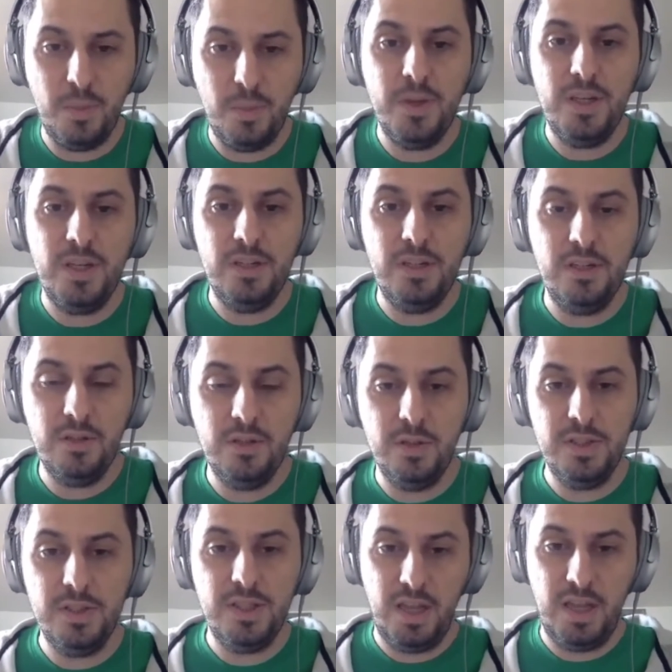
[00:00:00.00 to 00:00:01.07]
What we need to do
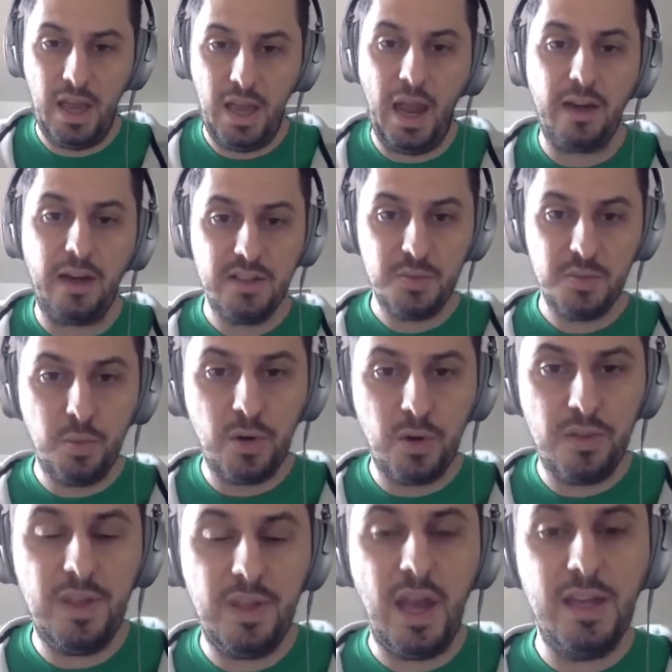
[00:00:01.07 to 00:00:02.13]
is
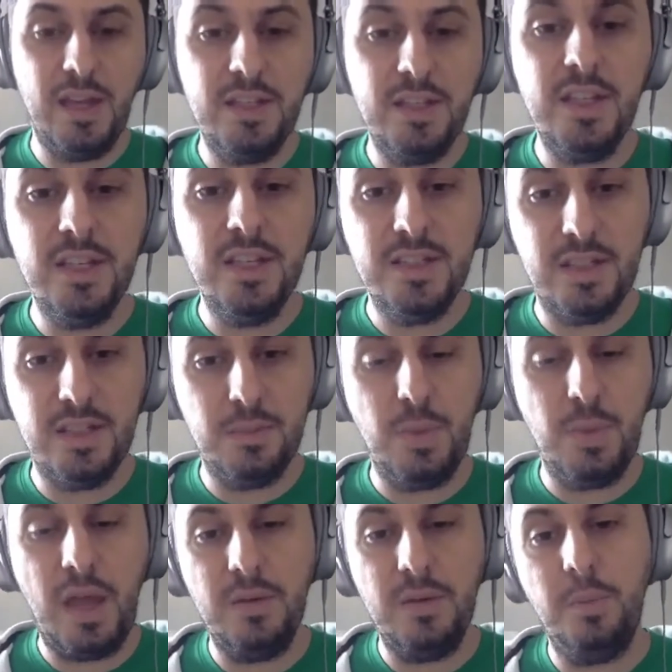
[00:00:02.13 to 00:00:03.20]
export the ideas
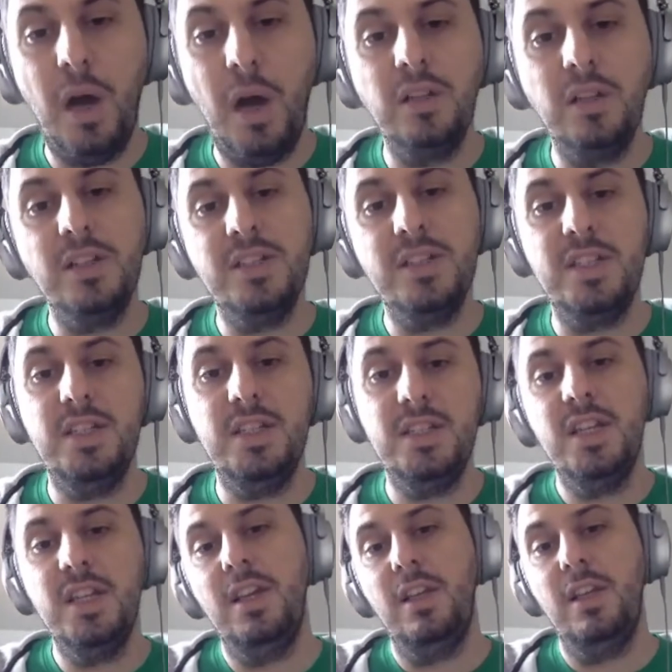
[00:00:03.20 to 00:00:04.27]
and
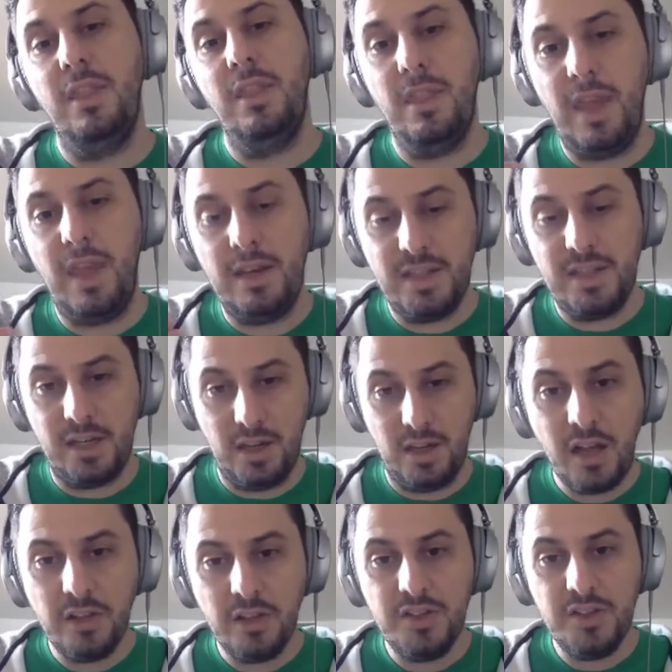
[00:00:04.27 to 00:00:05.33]
policies and
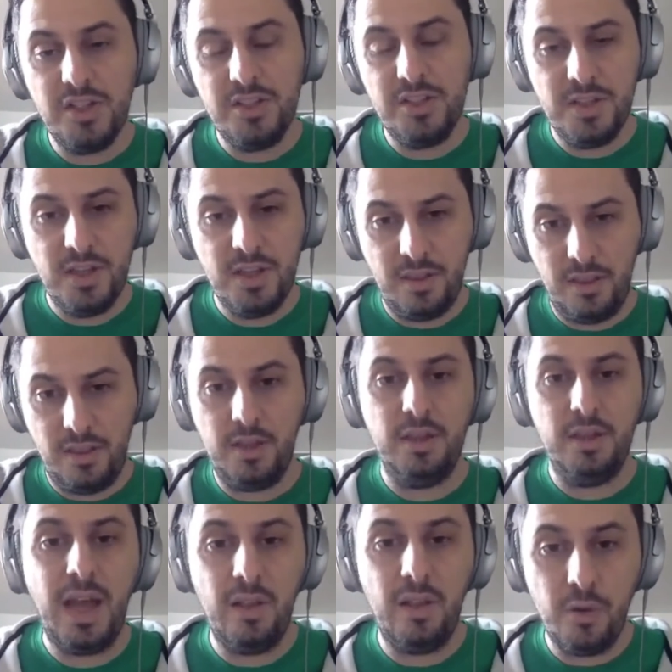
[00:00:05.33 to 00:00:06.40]
technologies that
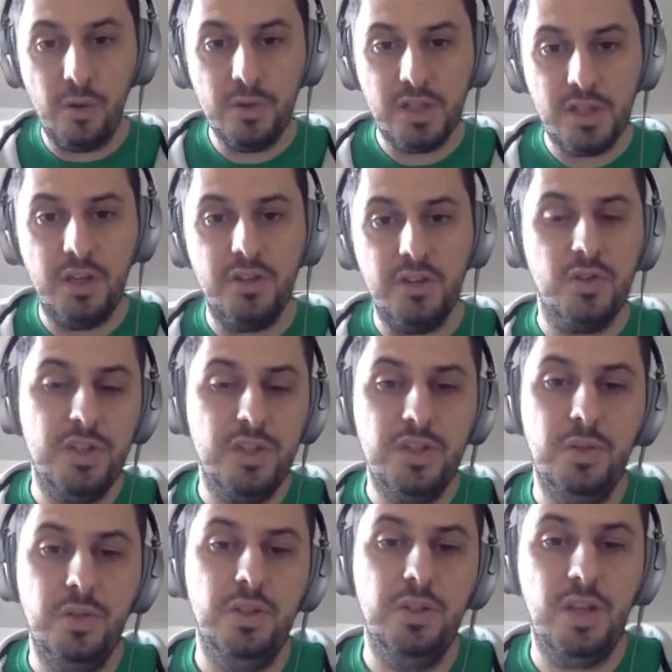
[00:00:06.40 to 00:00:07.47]
allow those countries
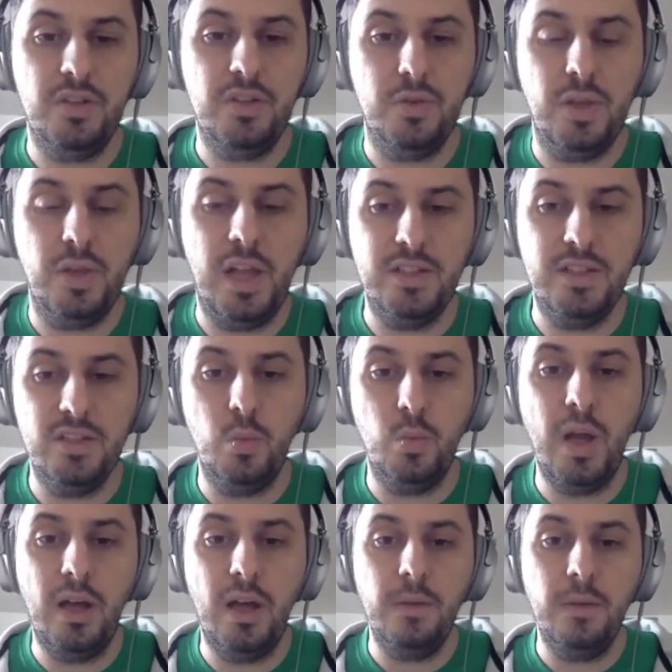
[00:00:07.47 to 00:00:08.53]
to industrialize as
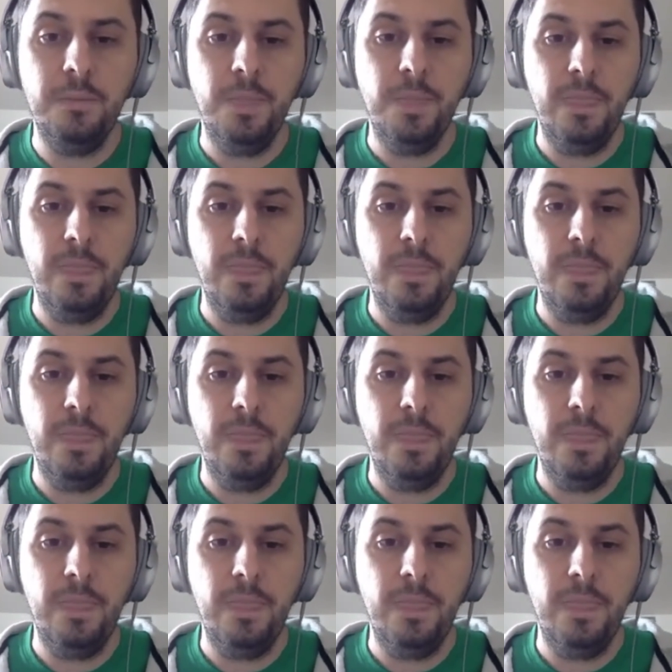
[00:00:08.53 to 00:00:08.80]
well.